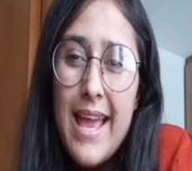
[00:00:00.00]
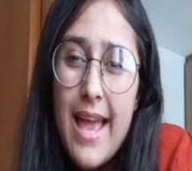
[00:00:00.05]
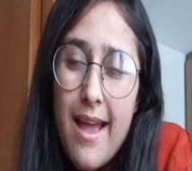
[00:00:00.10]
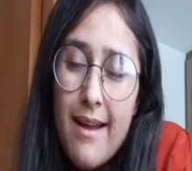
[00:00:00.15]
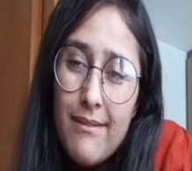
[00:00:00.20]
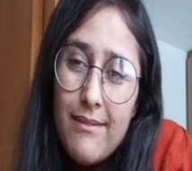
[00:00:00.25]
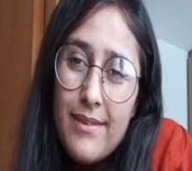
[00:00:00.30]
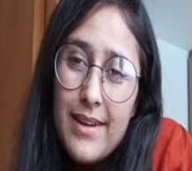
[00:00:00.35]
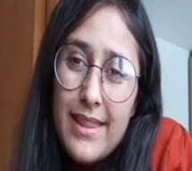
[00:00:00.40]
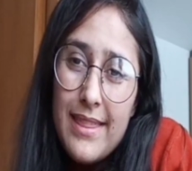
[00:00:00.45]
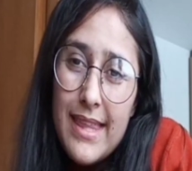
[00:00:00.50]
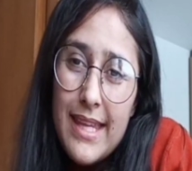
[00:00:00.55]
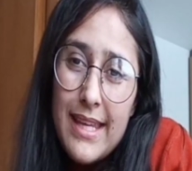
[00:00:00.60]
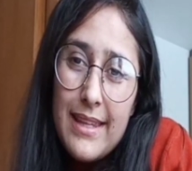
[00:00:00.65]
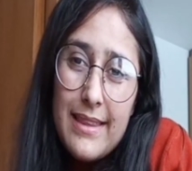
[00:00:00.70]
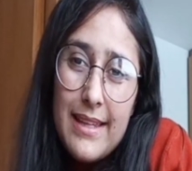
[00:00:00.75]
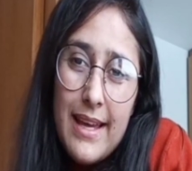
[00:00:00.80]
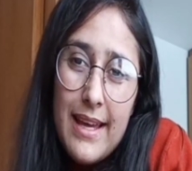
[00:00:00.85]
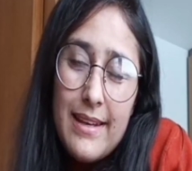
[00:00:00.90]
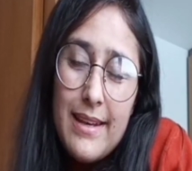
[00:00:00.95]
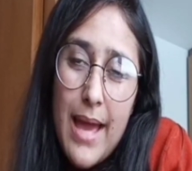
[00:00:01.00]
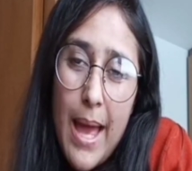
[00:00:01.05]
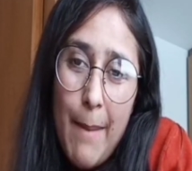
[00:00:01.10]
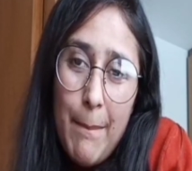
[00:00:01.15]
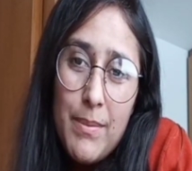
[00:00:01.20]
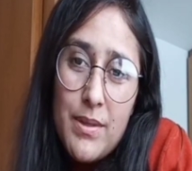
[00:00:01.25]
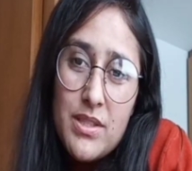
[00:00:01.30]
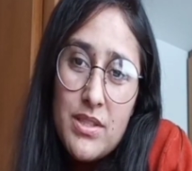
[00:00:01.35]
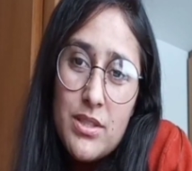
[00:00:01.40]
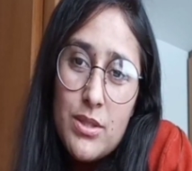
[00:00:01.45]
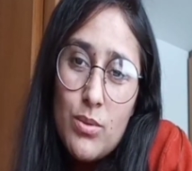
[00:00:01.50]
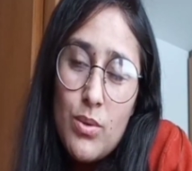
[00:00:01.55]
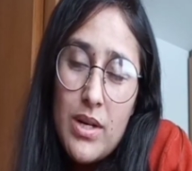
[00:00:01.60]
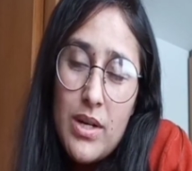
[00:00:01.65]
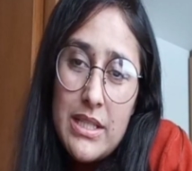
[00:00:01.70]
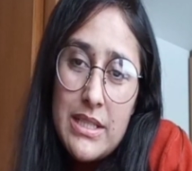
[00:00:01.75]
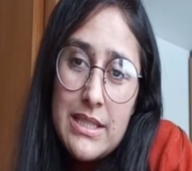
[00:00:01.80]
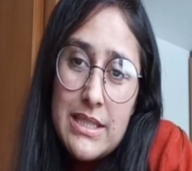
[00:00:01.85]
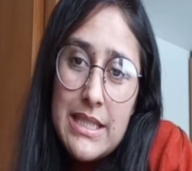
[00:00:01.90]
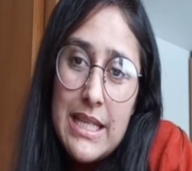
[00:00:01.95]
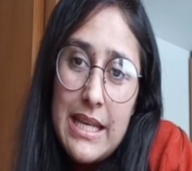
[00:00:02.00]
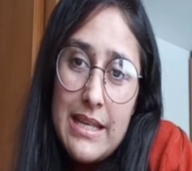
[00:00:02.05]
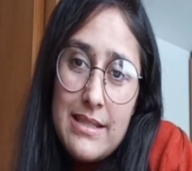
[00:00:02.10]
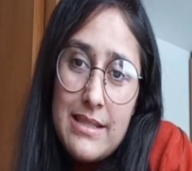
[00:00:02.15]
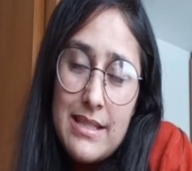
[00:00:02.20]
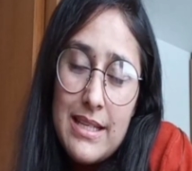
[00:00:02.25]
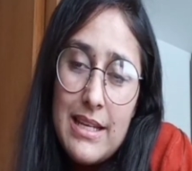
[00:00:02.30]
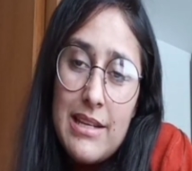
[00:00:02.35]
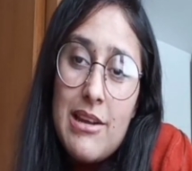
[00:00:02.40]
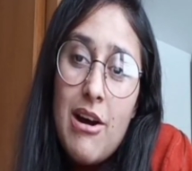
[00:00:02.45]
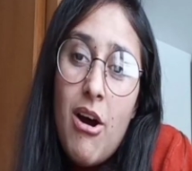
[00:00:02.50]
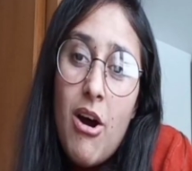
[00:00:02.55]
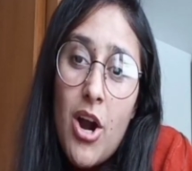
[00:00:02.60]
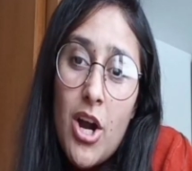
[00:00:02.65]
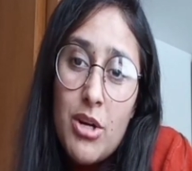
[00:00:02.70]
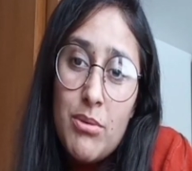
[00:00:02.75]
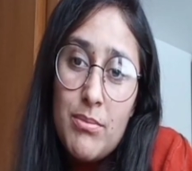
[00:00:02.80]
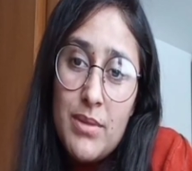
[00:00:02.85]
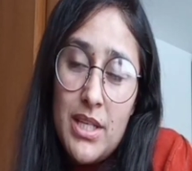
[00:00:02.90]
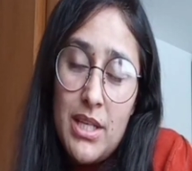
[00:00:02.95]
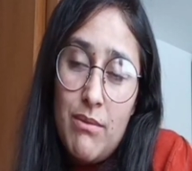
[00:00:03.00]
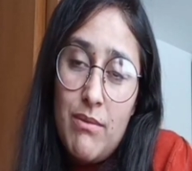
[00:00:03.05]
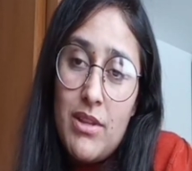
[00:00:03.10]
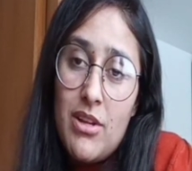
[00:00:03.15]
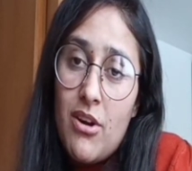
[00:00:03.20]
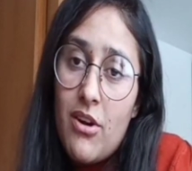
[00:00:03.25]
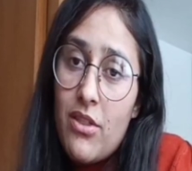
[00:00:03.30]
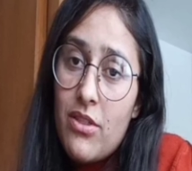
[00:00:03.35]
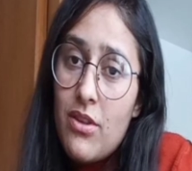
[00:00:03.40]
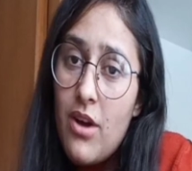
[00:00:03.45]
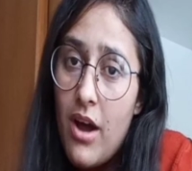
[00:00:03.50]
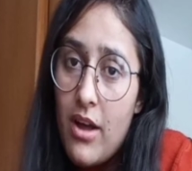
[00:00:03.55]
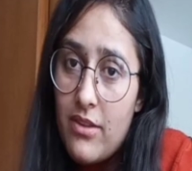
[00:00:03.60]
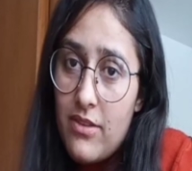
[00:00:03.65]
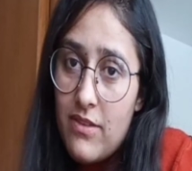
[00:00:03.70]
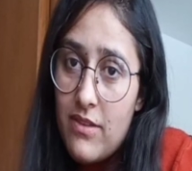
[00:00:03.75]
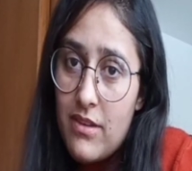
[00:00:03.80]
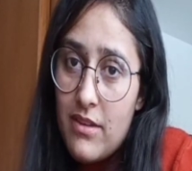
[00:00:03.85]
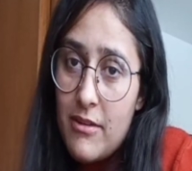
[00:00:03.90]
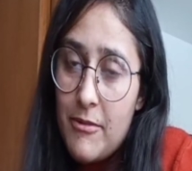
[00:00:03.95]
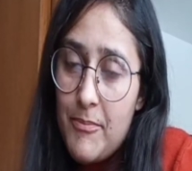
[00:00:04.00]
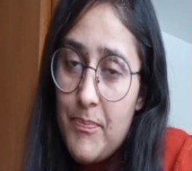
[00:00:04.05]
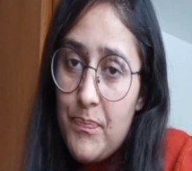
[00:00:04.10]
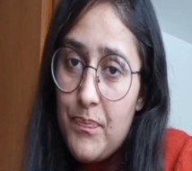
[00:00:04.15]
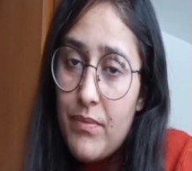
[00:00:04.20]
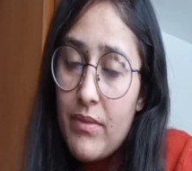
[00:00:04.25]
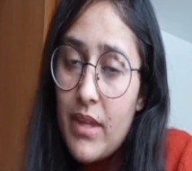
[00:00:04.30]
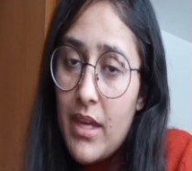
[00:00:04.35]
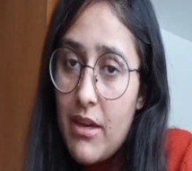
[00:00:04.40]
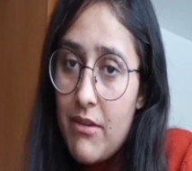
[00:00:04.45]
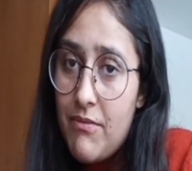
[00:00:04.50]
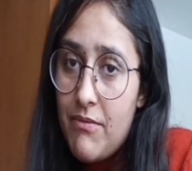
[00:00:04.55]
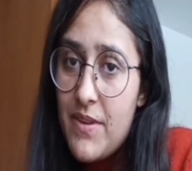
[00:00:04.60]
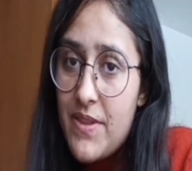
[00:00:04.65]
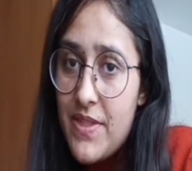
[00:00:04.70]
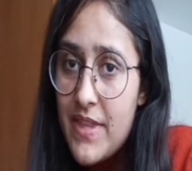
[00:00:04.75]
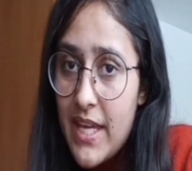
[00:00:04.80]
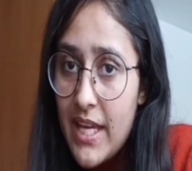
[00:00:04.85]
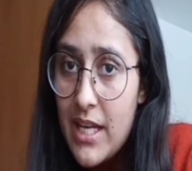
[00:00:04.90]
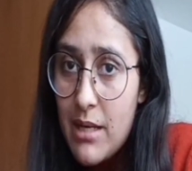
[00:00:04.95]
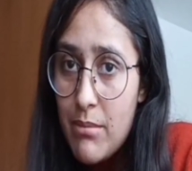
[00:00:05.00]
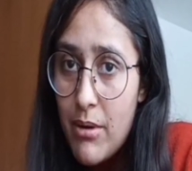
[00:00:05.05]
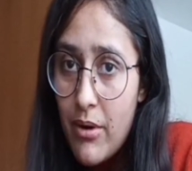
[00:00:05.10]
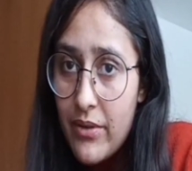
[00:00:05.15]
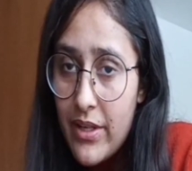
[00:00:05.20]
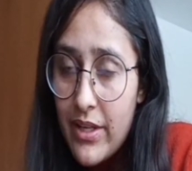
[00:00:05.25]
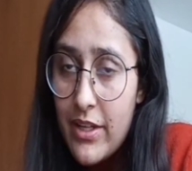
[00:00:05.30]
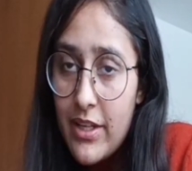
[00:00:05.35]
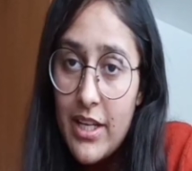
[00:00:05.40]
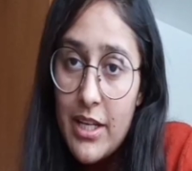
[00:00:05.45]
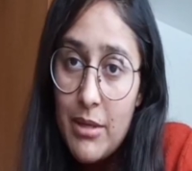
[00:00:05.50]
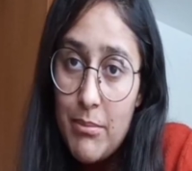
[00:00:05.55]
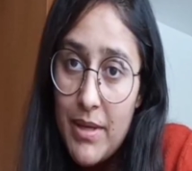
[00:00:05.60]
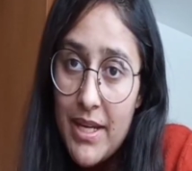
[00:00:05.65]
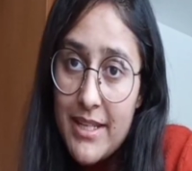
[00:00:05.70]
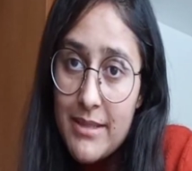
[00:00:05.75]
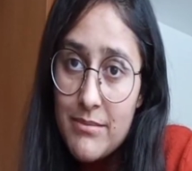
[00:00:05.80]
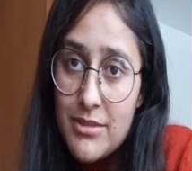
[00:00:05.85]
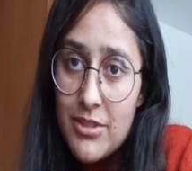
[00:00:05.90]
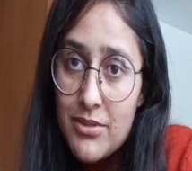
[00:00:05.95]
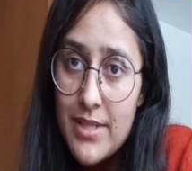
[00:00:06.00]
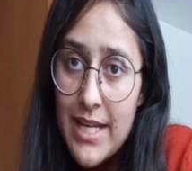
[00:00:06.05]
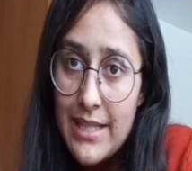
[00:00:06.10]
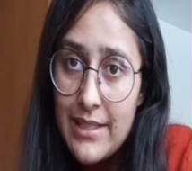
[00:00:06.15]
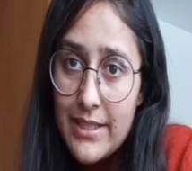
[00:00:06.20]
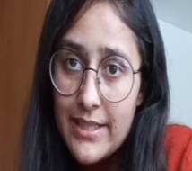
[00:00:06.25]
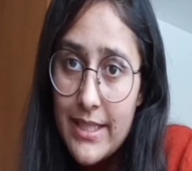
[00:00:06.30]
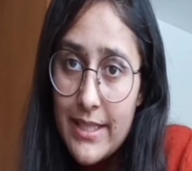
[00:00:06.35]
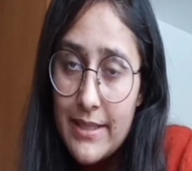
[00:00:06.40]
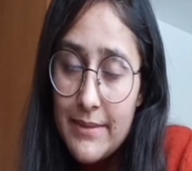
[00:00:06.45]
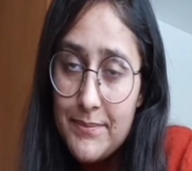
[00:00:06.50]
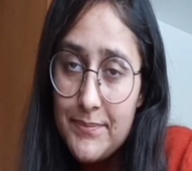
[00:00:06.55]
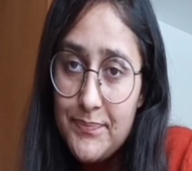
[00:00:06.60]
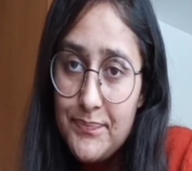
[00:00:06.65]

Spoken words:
Everything that happens to us is in harmony with our thoughts. If we think about it, it becomes a reality.